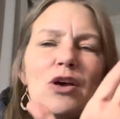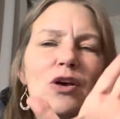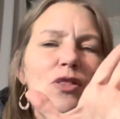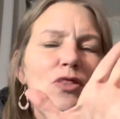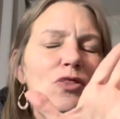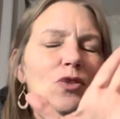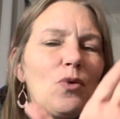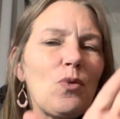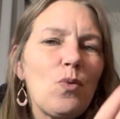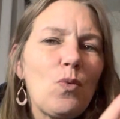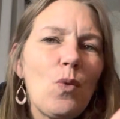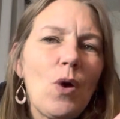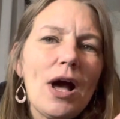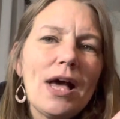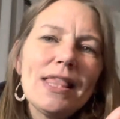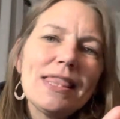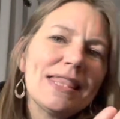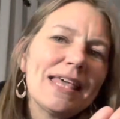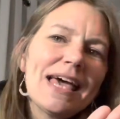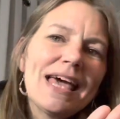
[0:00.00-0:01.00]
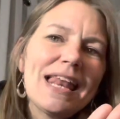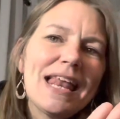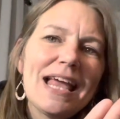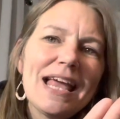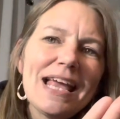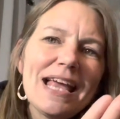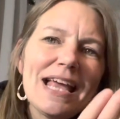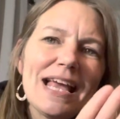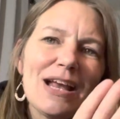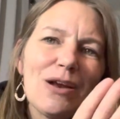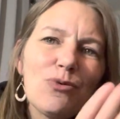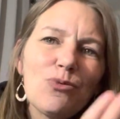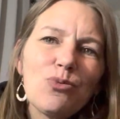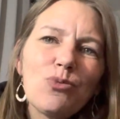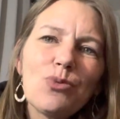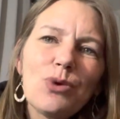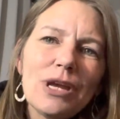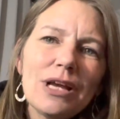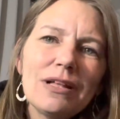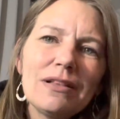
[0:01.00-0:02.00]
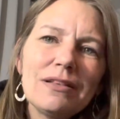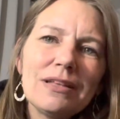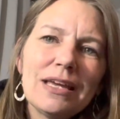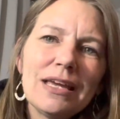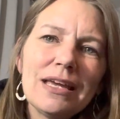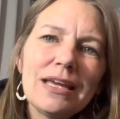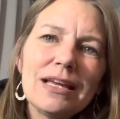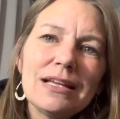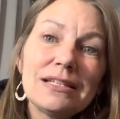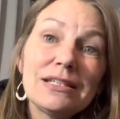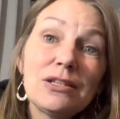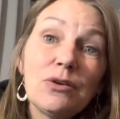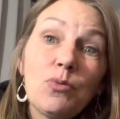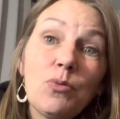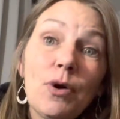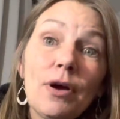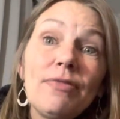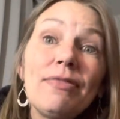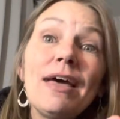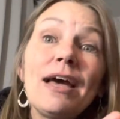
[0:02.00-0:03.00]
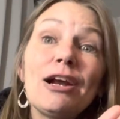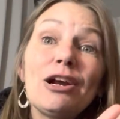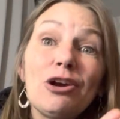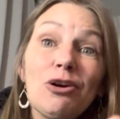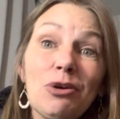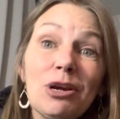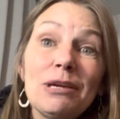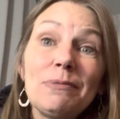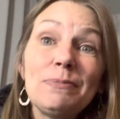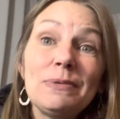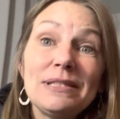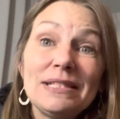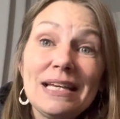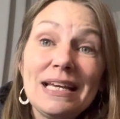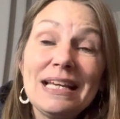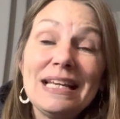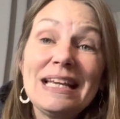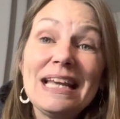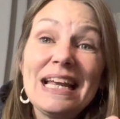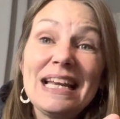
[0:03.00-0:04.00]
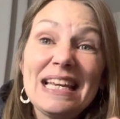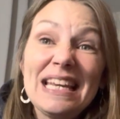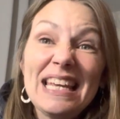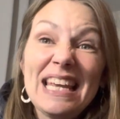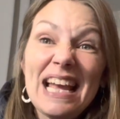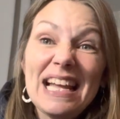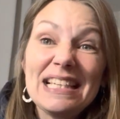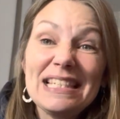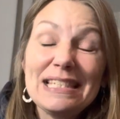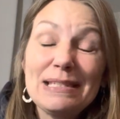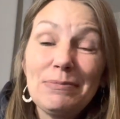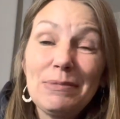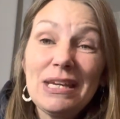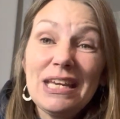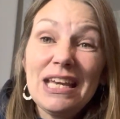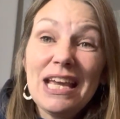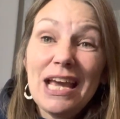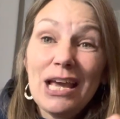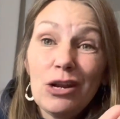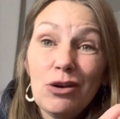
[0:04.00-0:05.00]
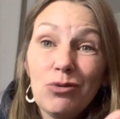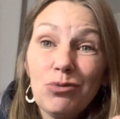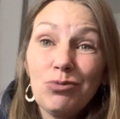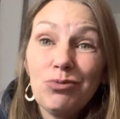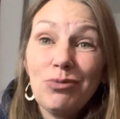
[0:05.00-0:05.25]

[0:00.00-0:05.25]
The one that really is the one that creeps in and gets me and